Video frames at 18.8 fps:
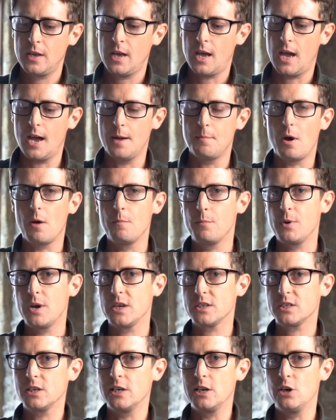I'm
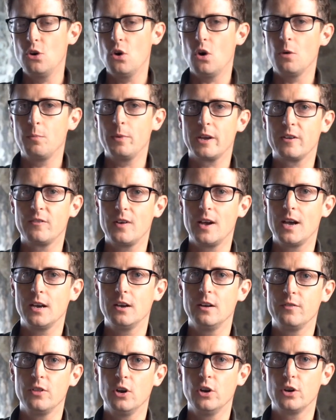personally not a big fan
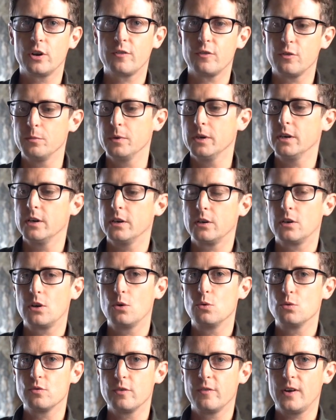of the look from a
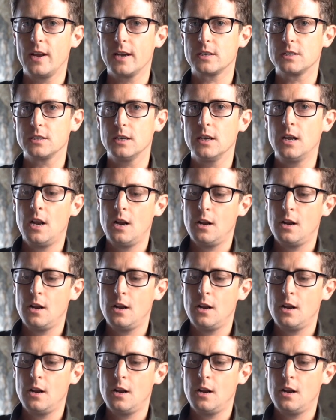gold reflector,